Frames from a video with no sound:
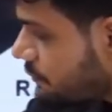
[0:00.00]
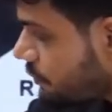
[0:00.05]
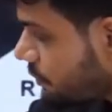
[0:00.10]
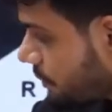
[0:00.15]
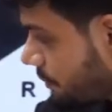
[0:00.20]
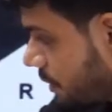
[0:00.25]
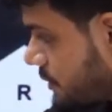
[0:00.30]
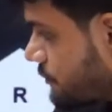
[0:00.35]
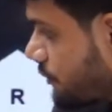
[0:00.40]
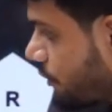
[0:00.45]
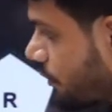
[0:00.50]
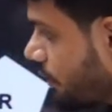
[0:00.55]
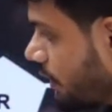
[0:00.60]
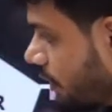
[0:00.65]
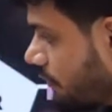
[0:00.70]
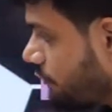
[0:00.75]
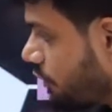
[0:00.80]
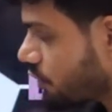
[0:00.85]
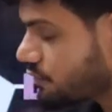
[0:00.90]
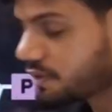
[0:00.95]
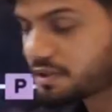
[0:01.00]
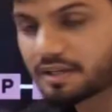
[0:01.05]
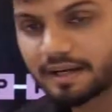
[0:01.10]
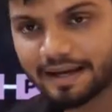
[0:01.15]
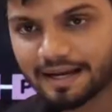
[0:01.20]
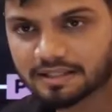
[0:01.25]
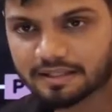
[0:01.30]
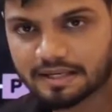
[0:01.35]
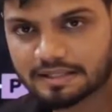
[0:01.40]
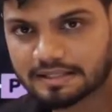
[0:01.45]
bis phosphoglyceric
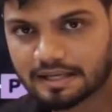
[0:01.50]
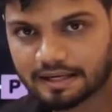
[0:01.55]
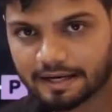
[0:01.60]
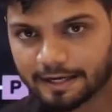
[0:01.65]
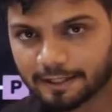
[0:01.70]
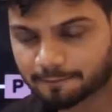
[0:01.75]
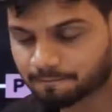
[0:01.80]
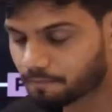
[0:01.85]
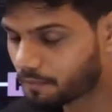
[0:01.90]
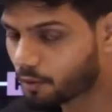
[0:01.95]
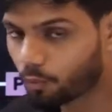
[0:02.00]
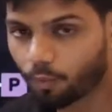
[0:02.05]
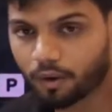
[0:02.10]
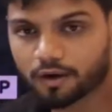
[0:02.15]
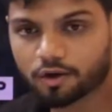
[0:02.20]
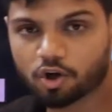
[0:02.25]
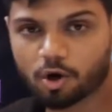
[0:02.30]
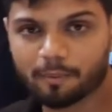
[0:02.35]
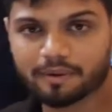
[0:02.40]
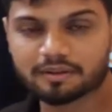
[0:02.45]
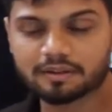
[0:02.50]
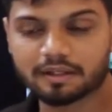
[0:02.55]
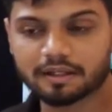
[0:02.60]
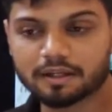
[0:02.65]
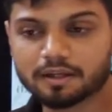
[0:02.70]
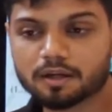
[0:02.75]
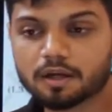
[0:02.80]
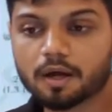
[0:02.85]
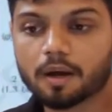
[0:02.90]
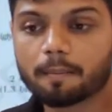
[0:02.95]
acid is there, right?
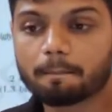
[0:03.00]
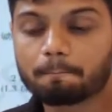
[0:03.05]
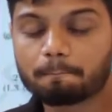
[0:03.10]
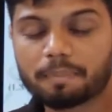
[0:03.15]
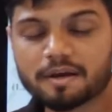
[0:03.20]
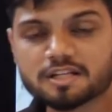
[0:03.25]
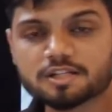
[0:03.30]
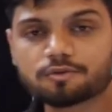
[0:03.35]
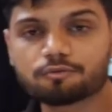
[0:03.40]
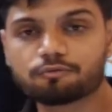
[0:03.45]
1,3 bis